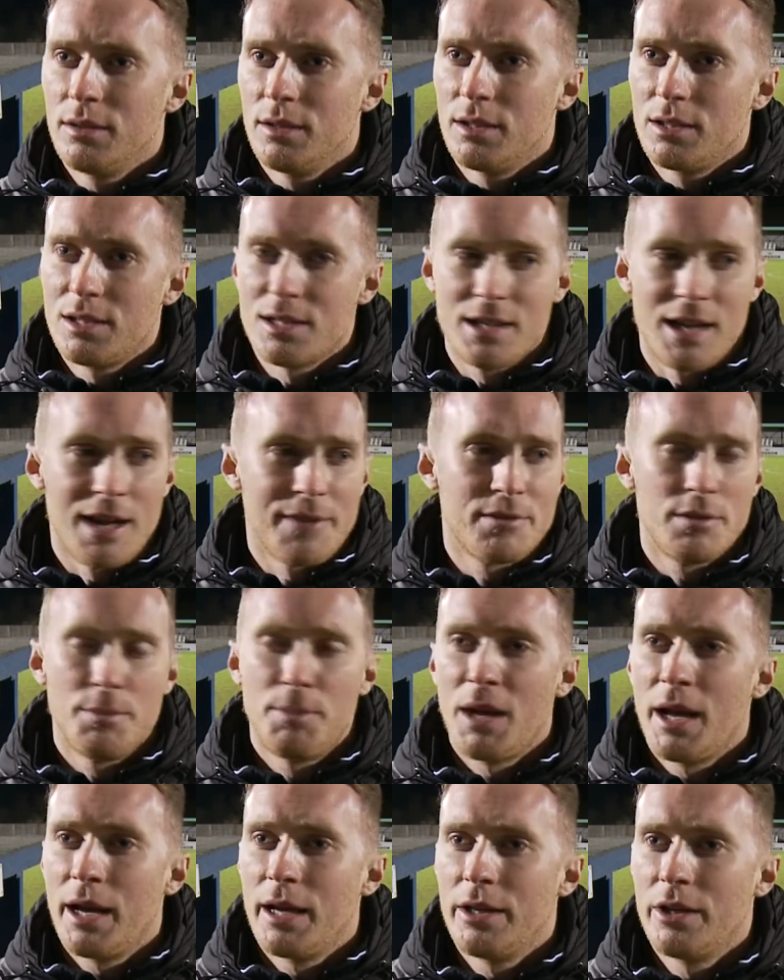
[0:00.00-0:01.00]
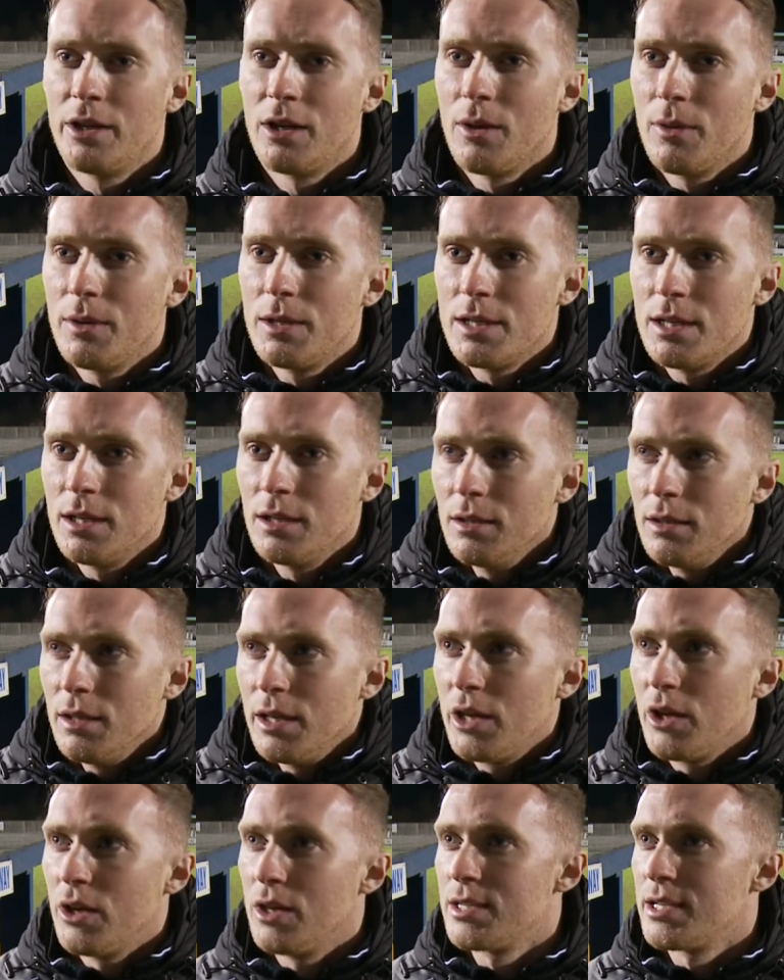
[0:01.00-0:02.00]
He doesn't have to play, you know. He didn't.
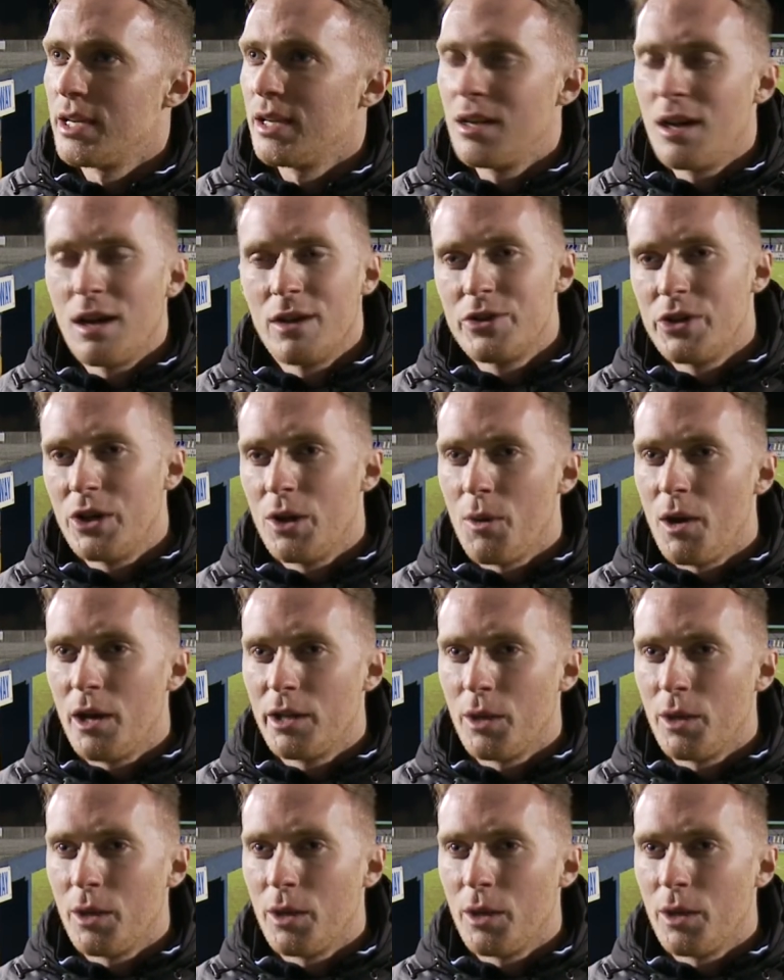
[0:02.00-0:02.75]
He could have said, "No, do you know what?